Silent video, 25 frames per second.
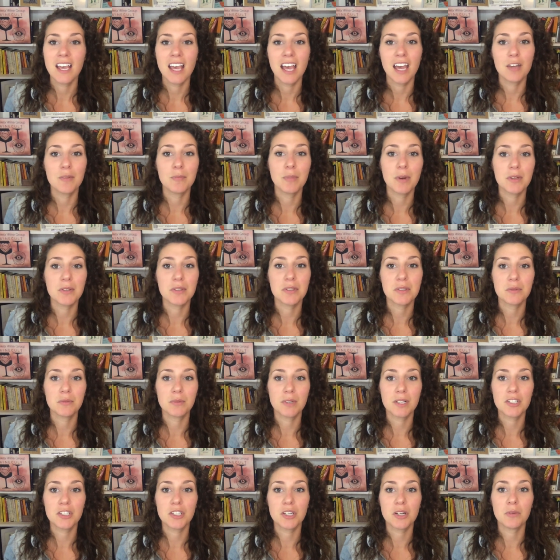and boasts
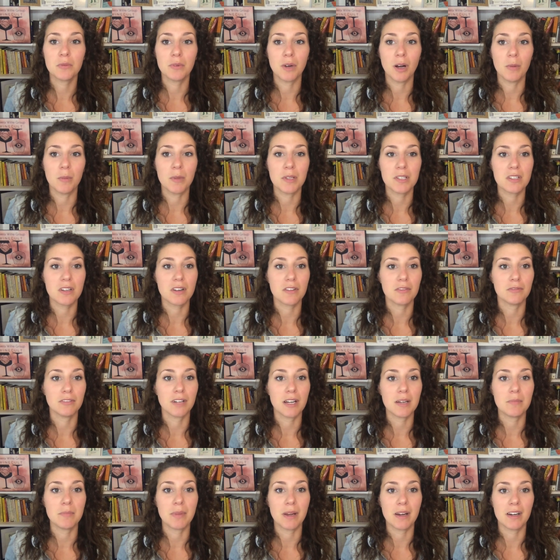rich aromas of
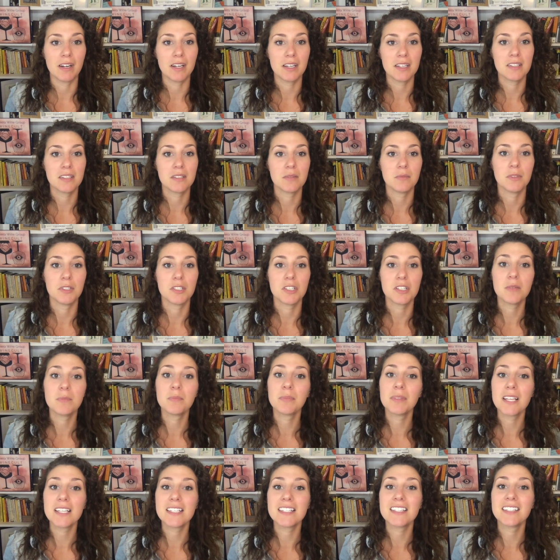red berries, which is
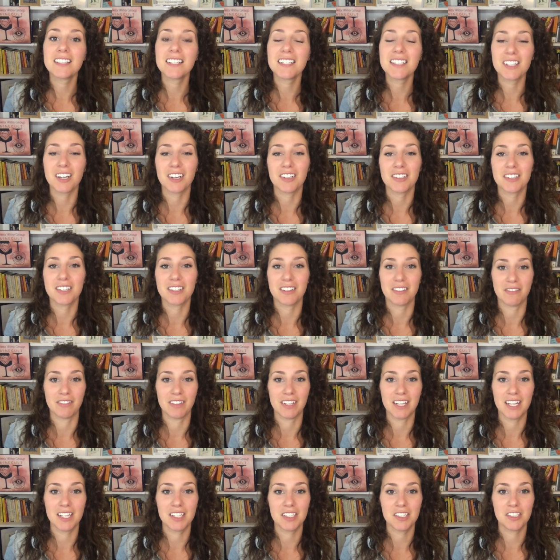pleasantly tart to the
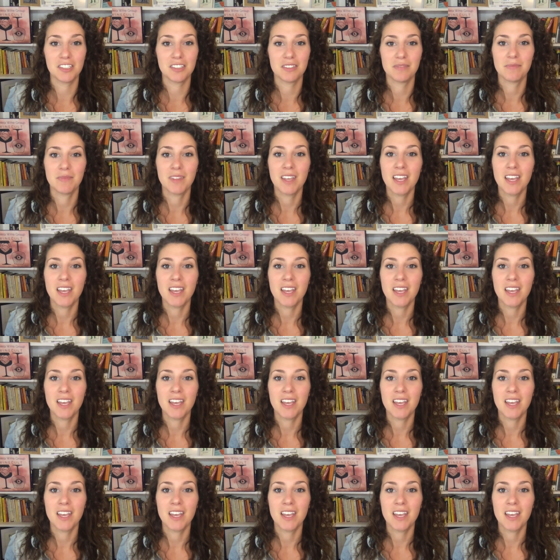finish.